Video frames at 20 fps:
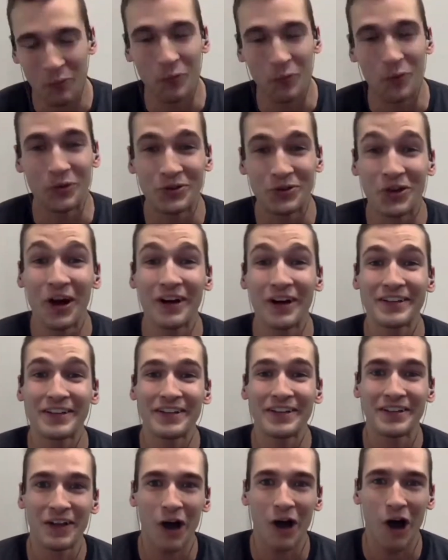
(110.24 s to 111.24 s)
we were
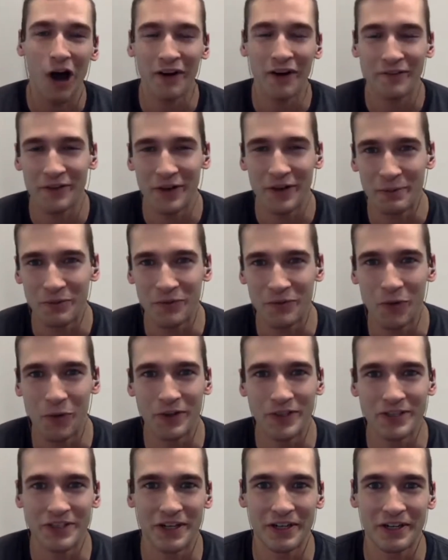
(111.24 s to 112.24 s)
talking off air before
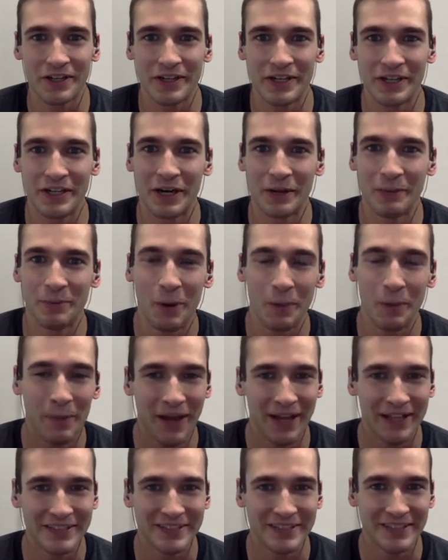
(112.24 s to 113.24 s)
we started here about
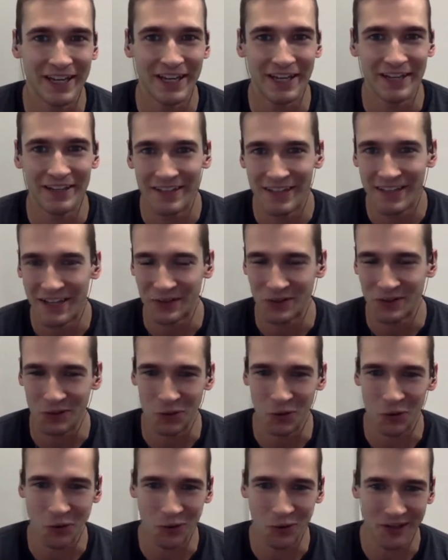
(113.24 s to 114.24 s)
Penn State and the
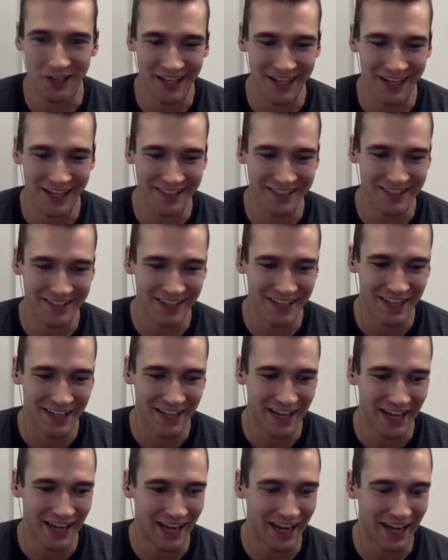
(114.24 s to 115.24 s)
glory days.
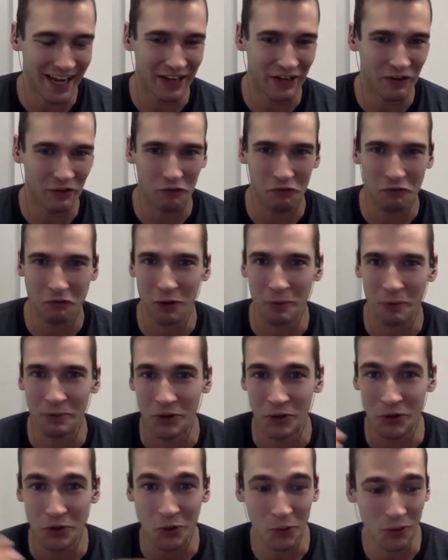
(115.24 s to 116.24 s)
And from
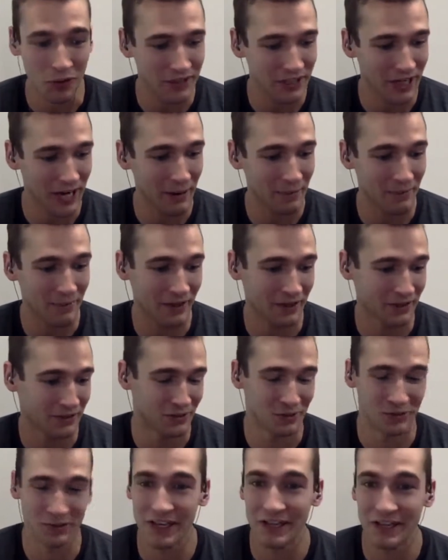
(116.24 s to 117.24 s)
your time there,
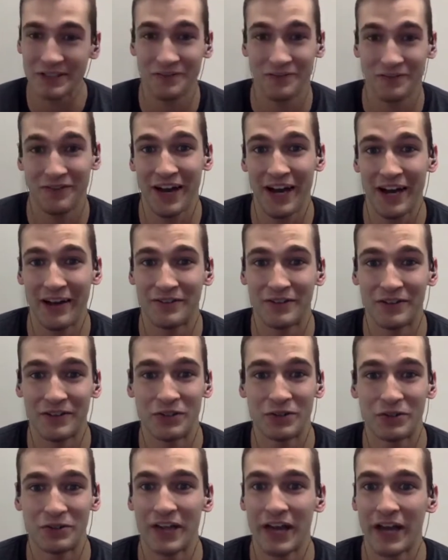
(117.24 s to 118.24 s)
2005 to
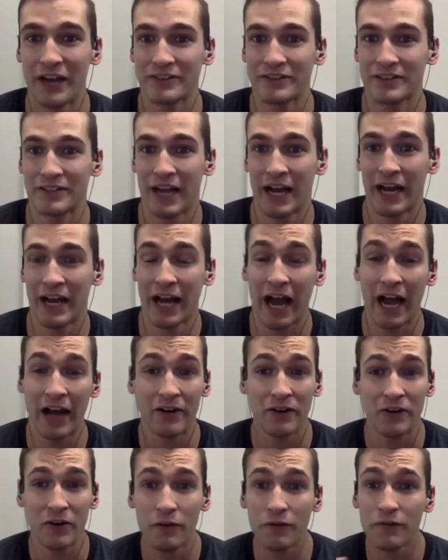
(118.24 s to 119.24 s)
2009, I
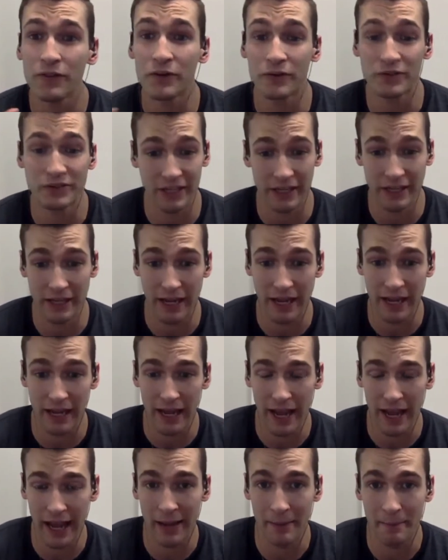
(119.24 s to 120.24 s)
don't know if there was
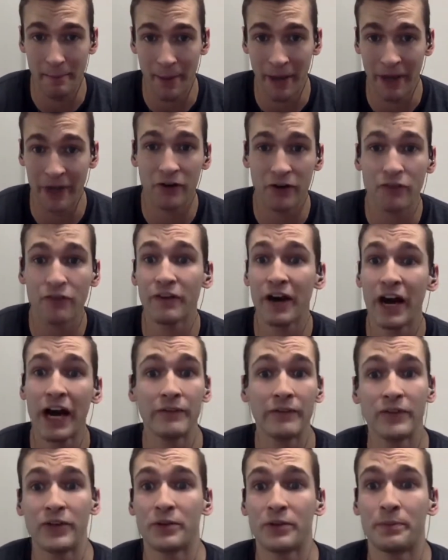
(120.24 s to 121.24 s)
a better
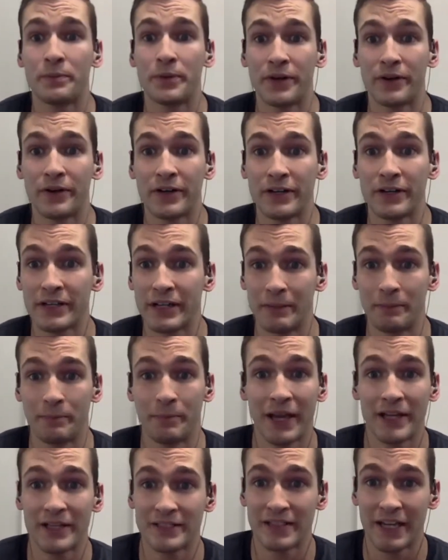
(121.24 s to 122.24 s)
five year period in
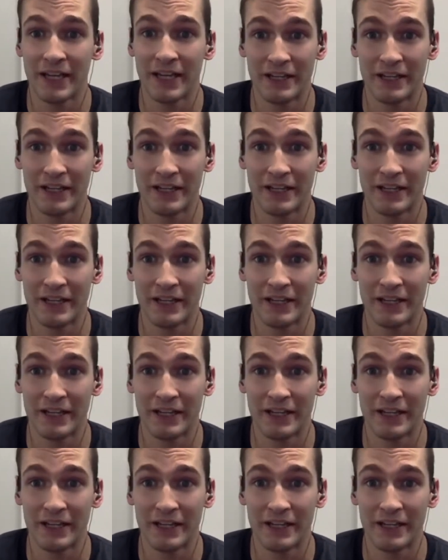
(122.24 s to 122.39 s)
Penn State